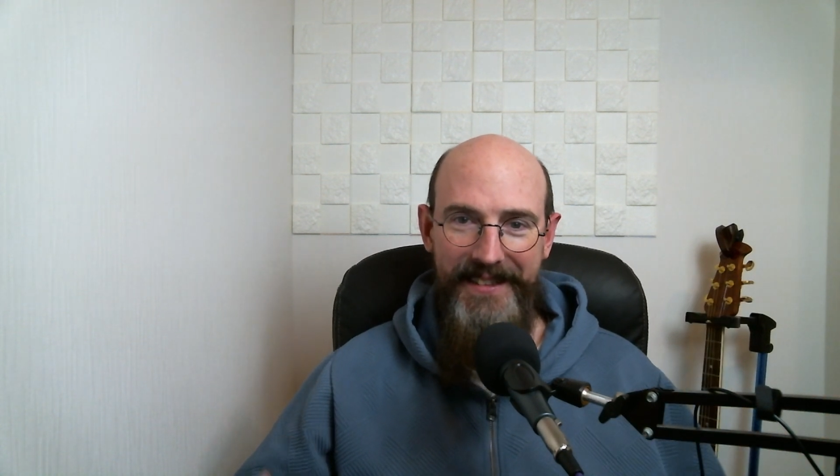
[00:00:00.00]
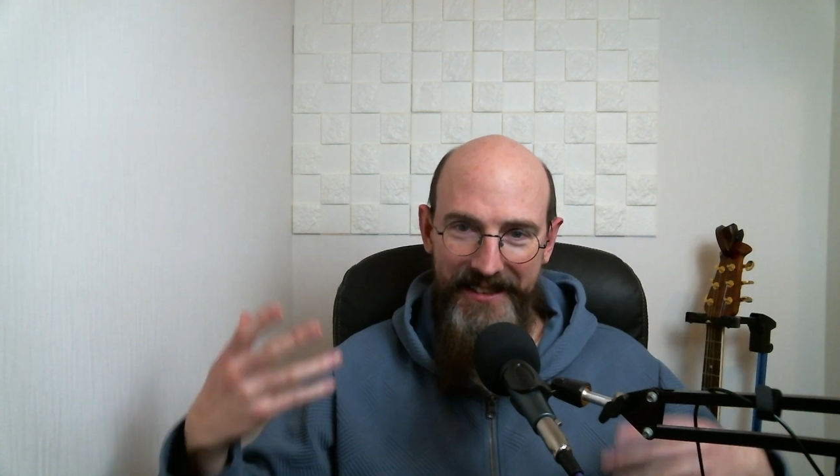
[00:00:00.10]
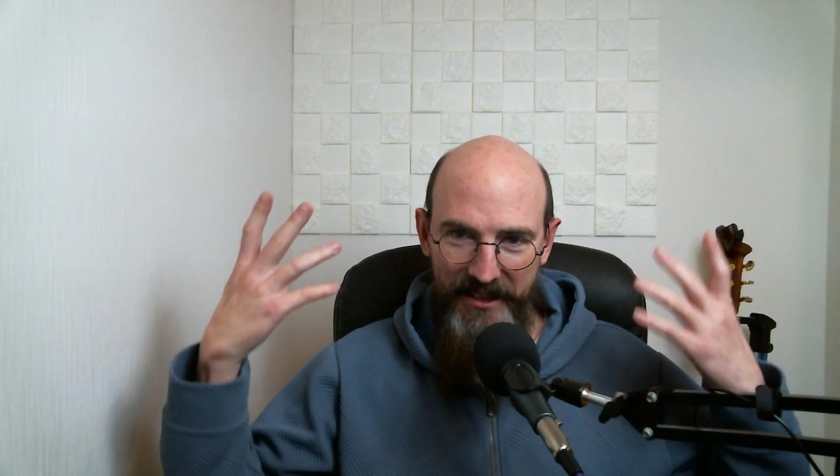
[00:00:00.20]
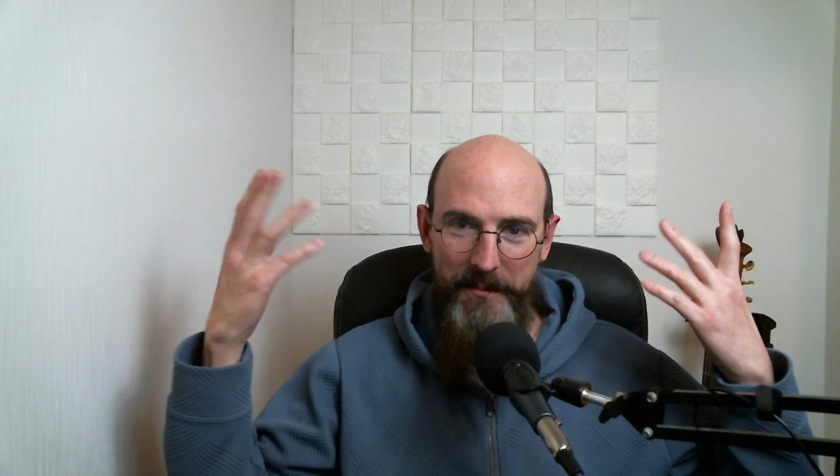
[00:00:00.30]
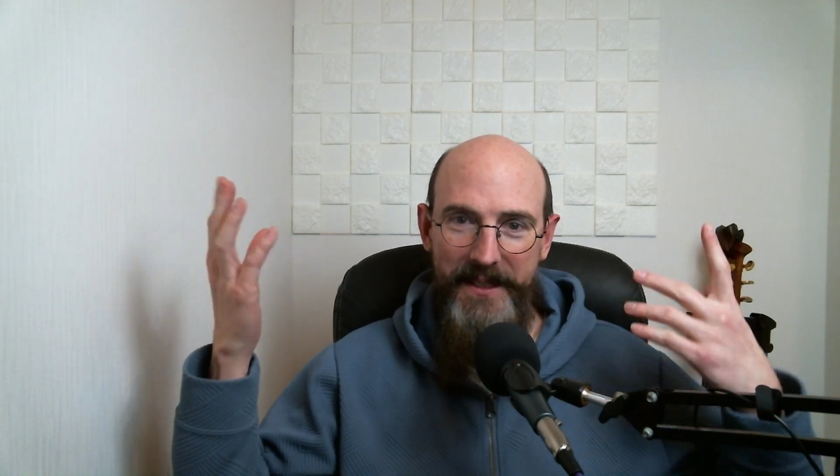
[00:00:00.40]

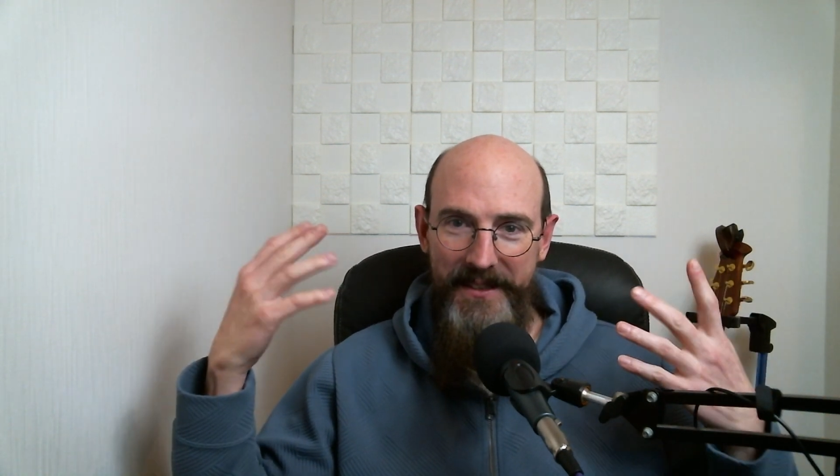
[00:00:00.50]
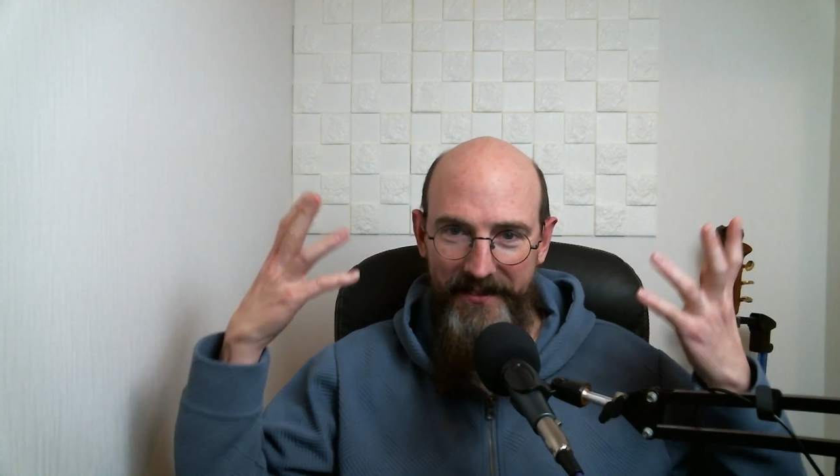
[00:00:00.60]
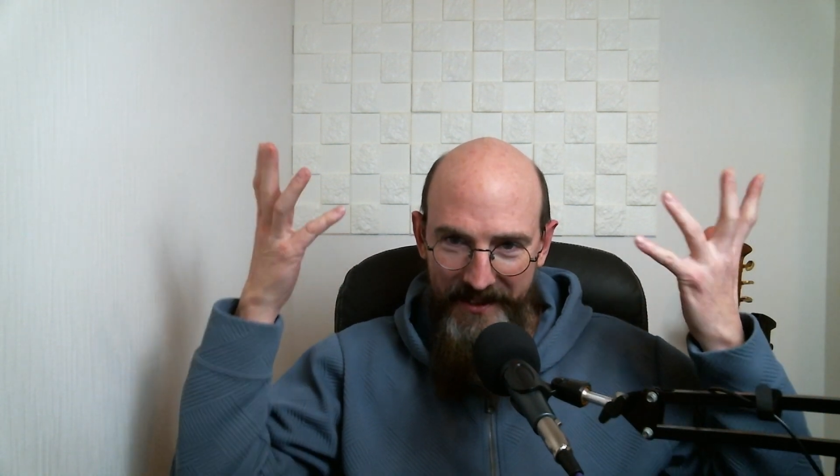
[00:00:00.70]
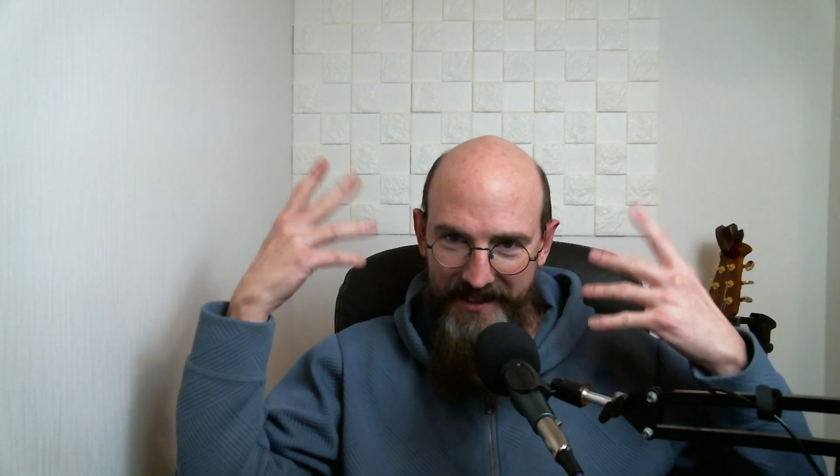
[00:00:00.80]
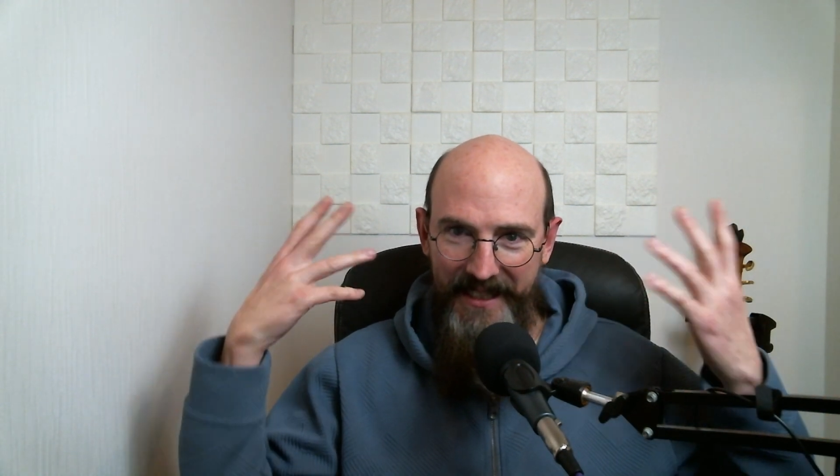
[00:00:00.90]
human
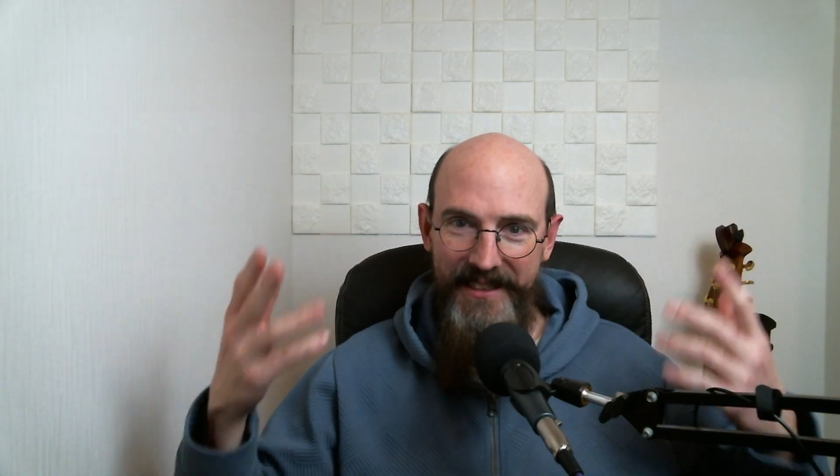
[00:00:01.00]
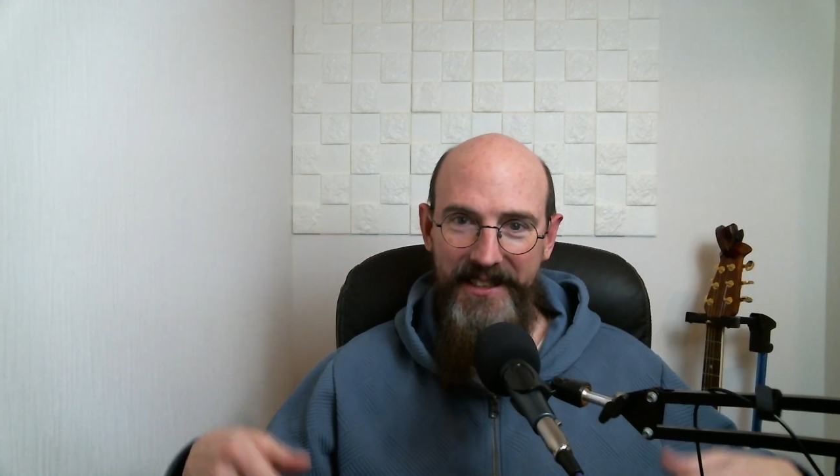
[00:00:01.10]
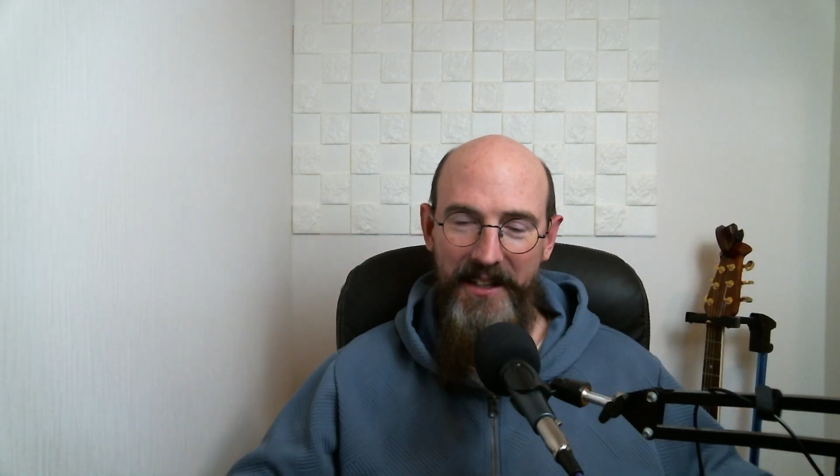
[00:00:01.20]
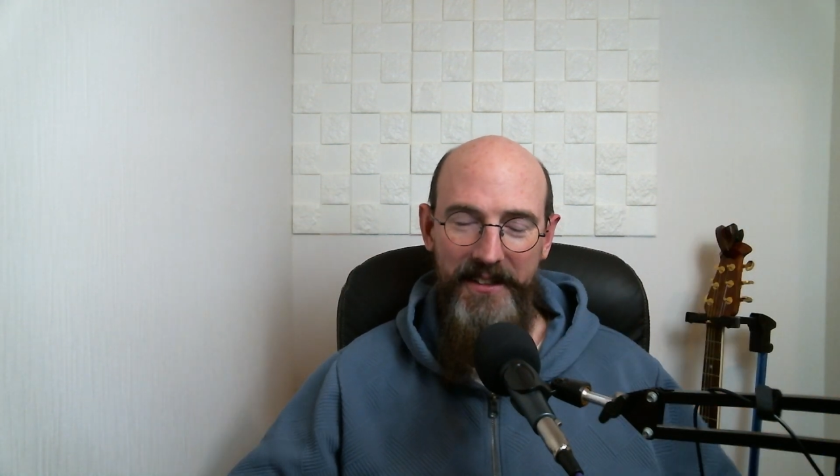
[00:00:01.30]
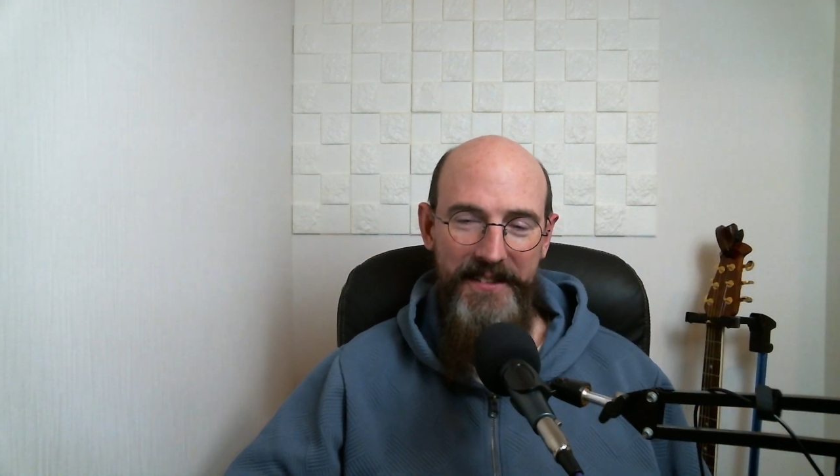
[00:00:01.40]
skin
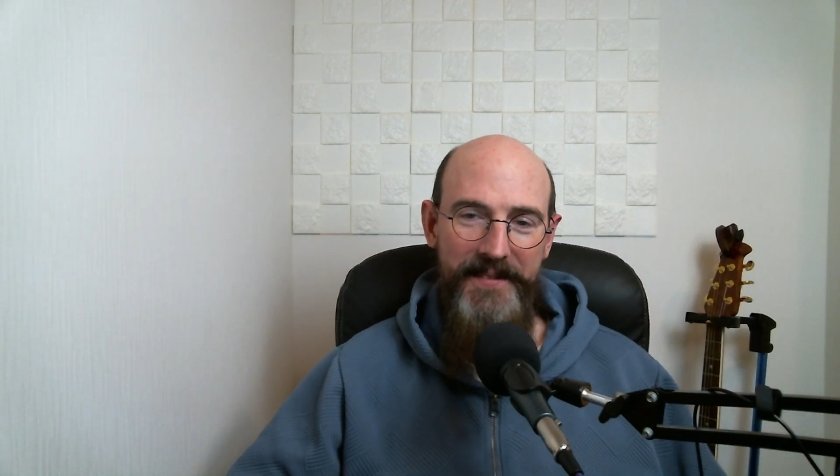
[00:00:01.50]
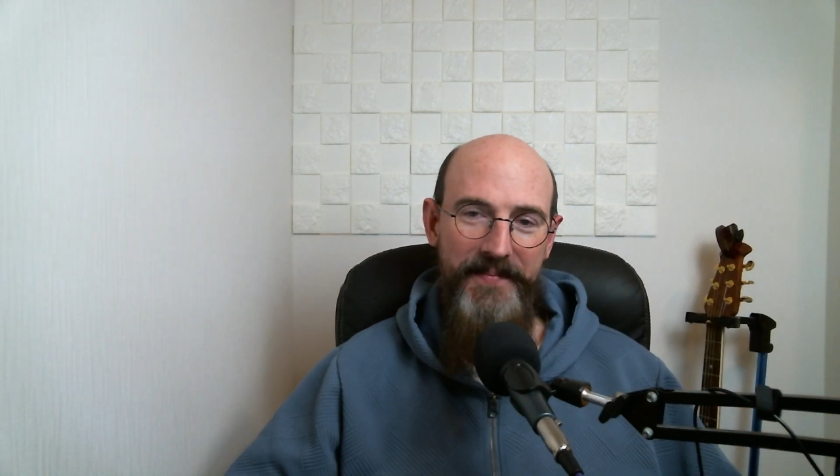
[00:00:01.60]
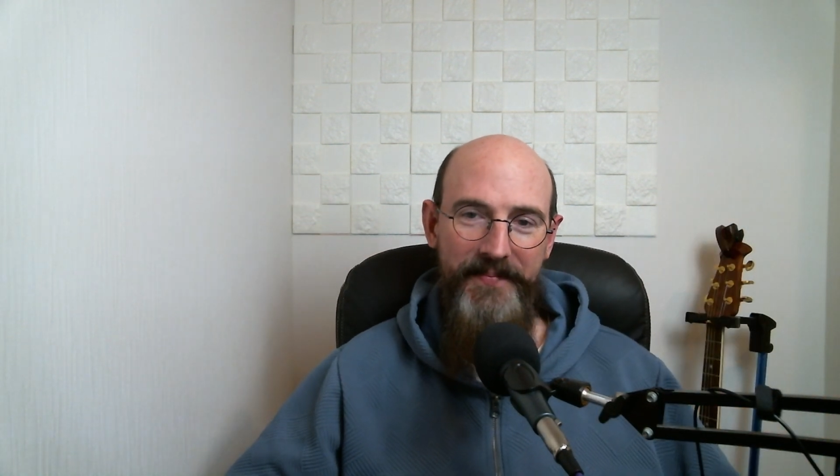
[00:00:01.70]
colored.